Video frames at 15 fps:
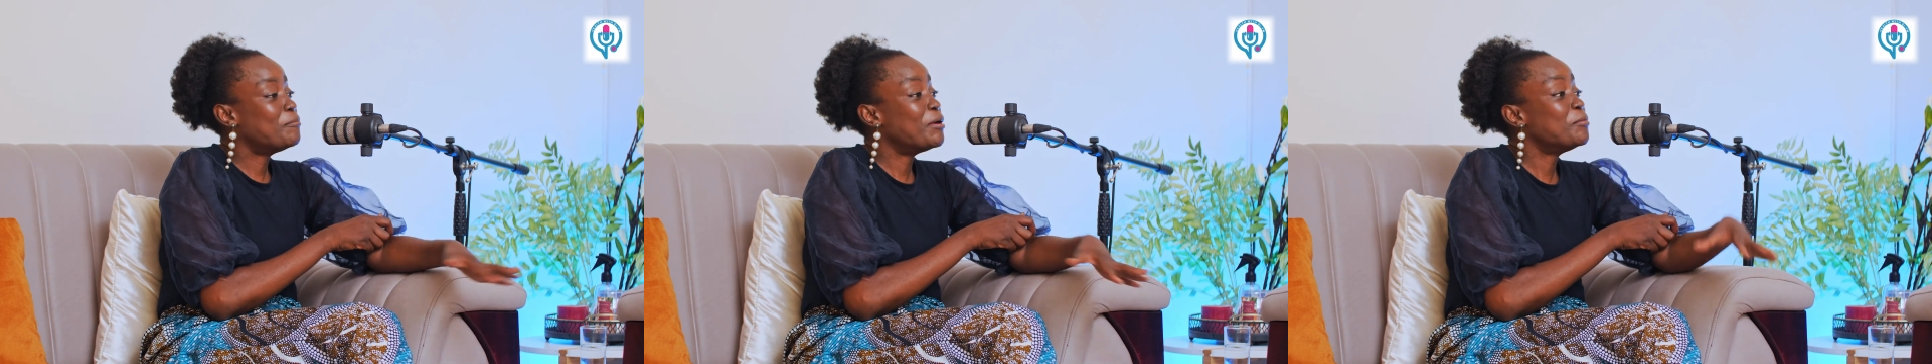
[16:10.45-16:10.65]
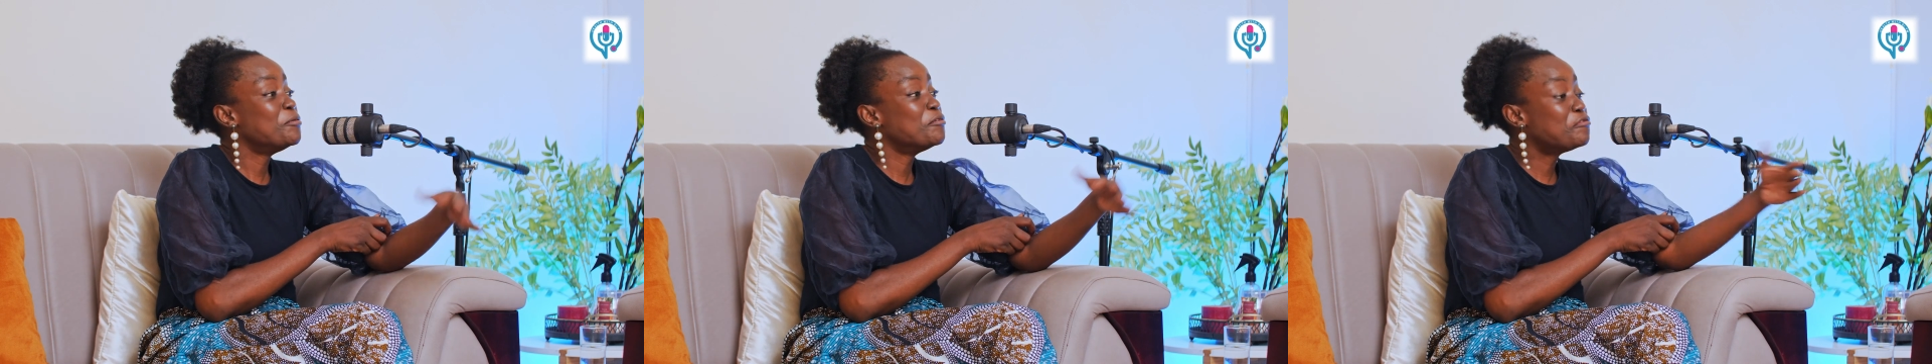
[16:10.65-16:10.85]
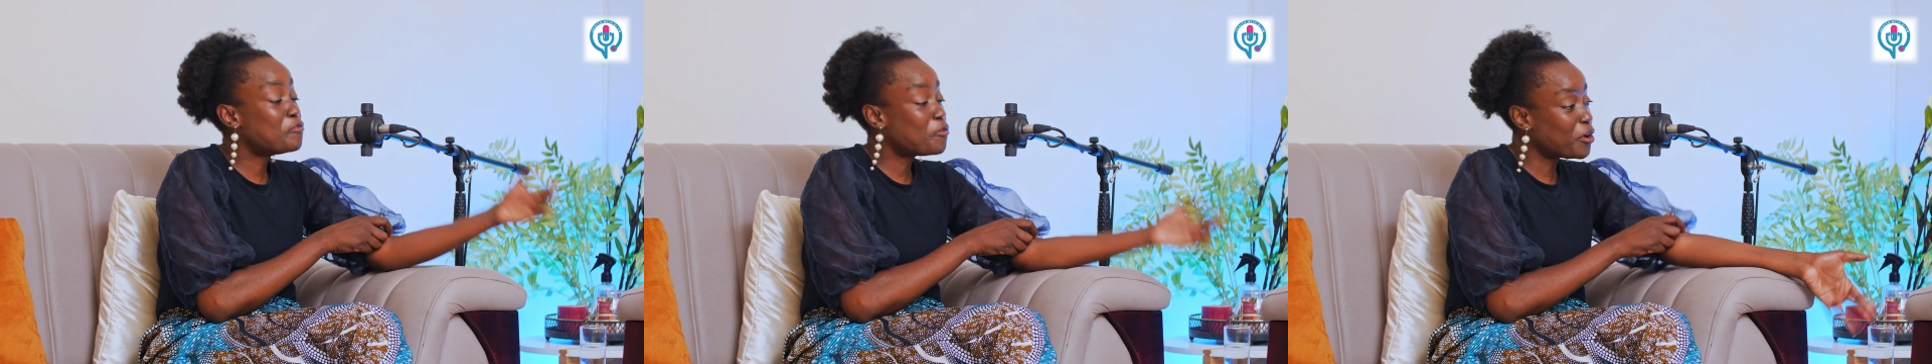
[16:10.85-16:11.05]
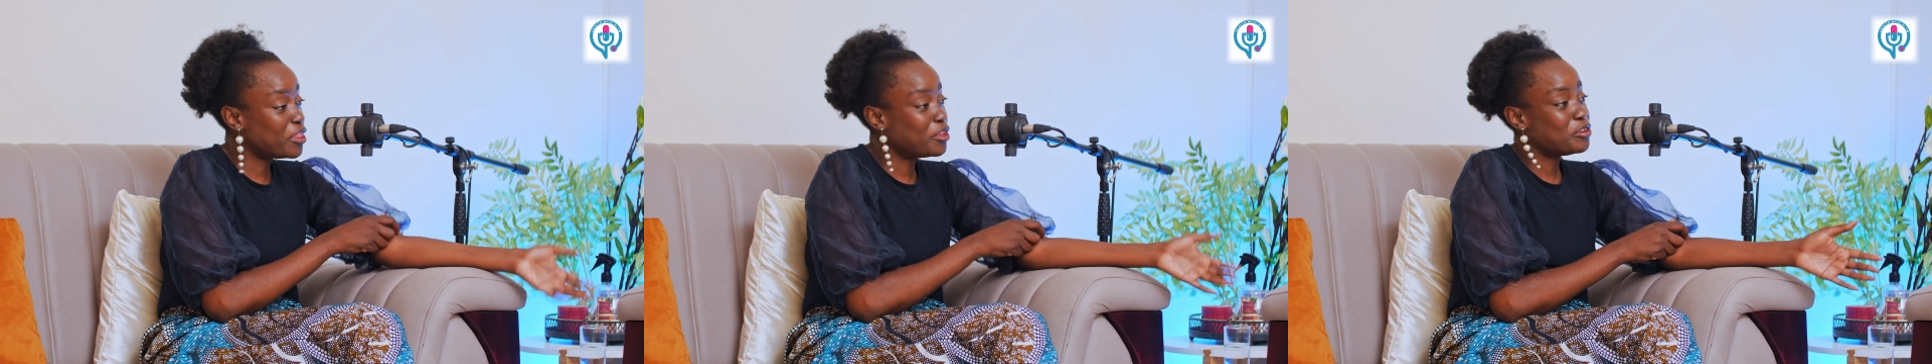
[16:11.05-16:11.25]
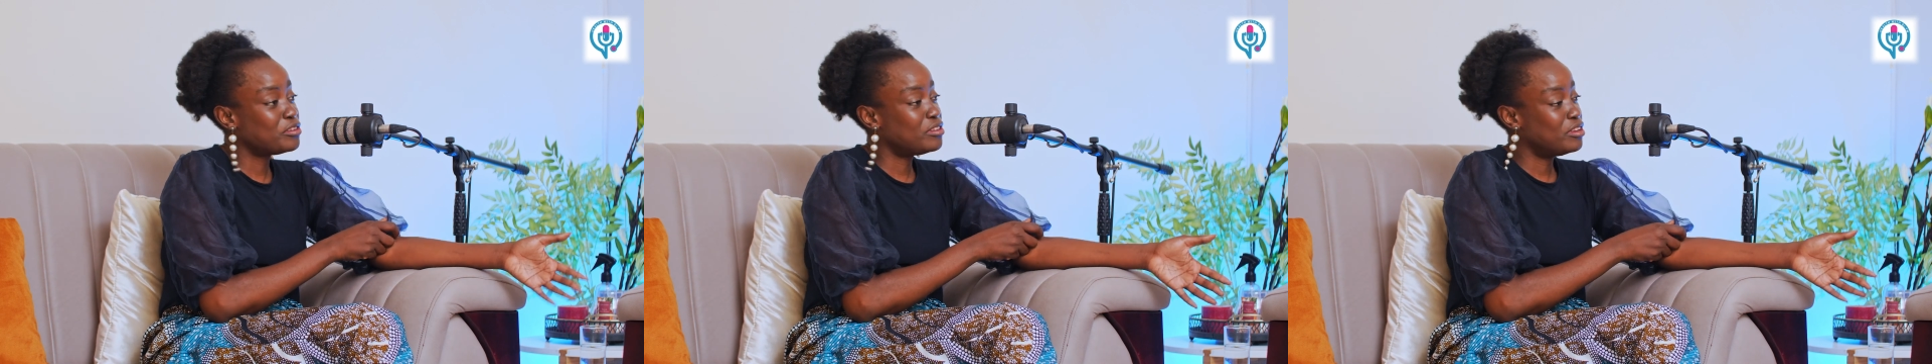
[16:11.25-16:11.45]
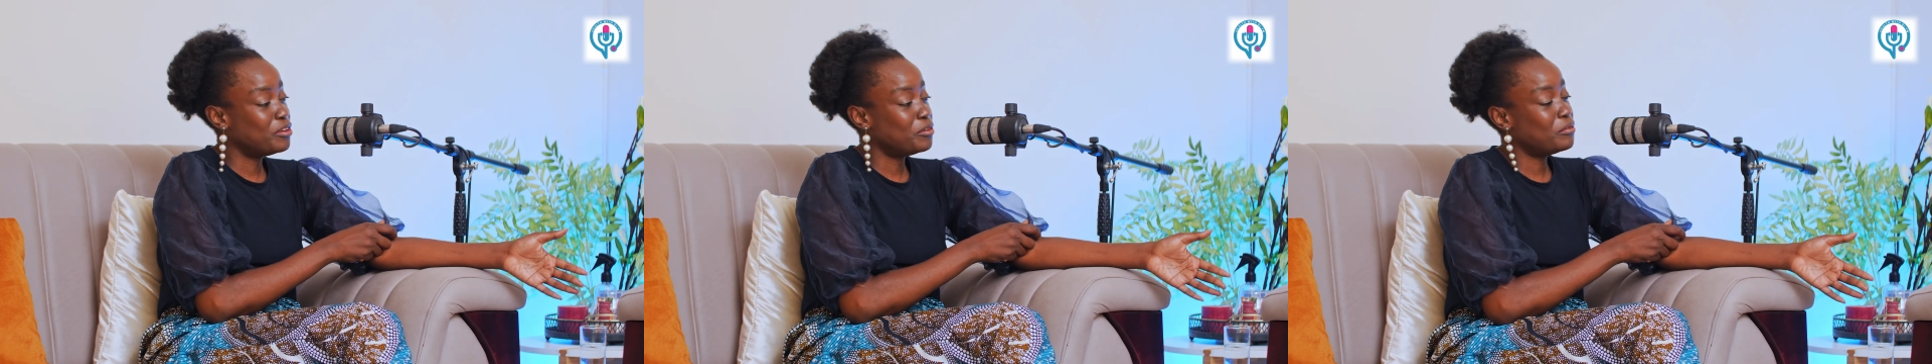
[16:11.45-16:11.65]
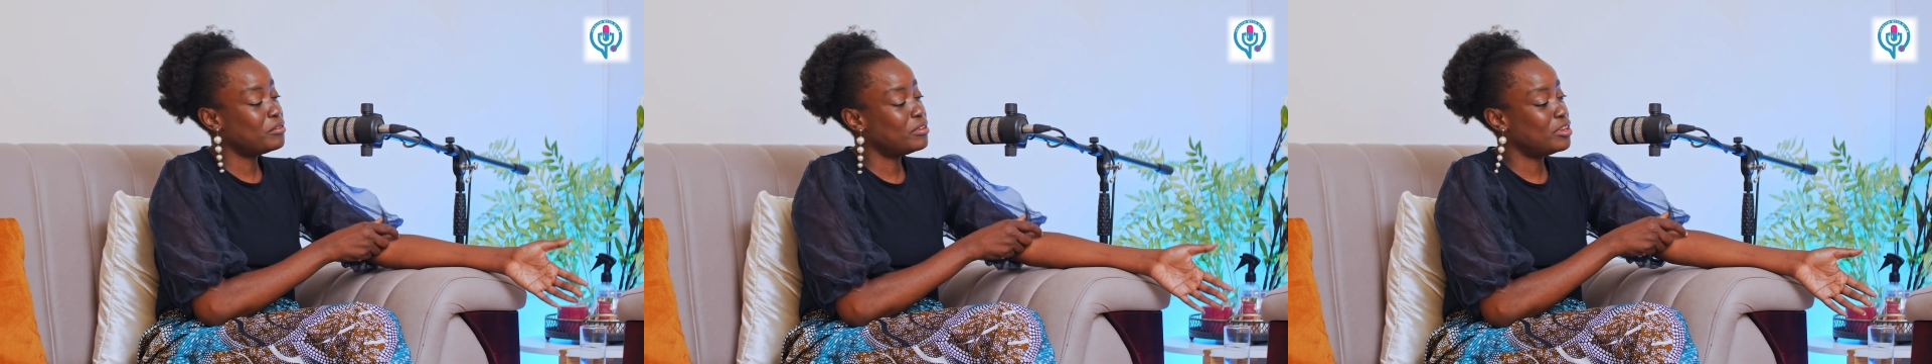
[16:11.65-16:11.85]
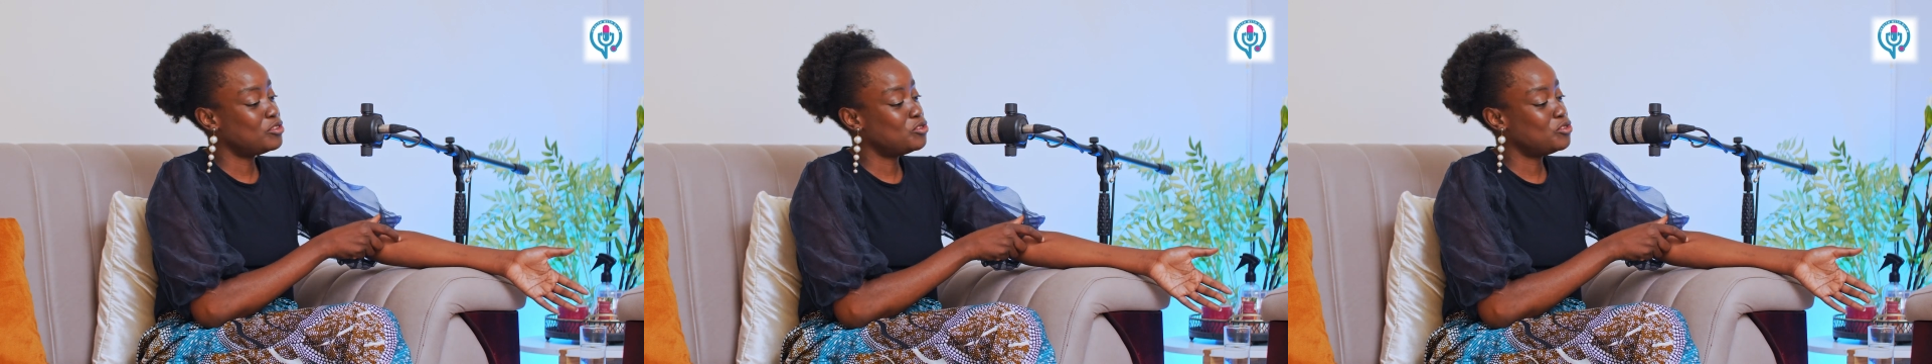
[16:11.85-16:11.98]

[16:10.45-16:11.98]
But before the